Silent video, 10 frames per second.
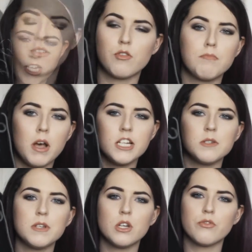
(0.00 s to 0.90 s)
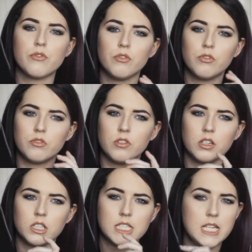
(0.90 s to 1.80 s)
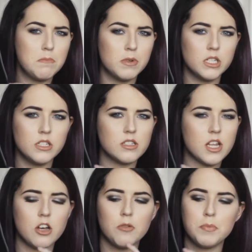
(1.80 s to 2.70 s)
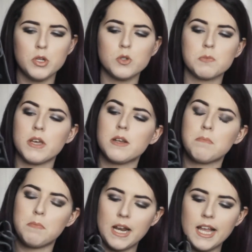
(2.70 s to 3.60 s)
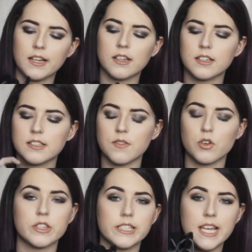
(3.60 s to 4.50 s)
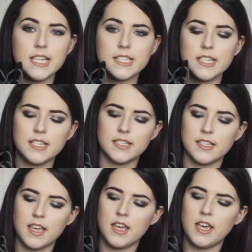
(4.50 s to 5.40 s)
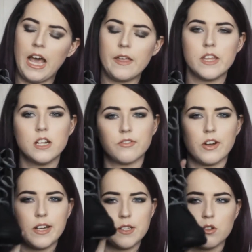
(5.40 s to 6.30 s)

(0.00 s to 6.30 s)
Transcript: They remind me of Timberland style boots but in black because they've got the laces and they look very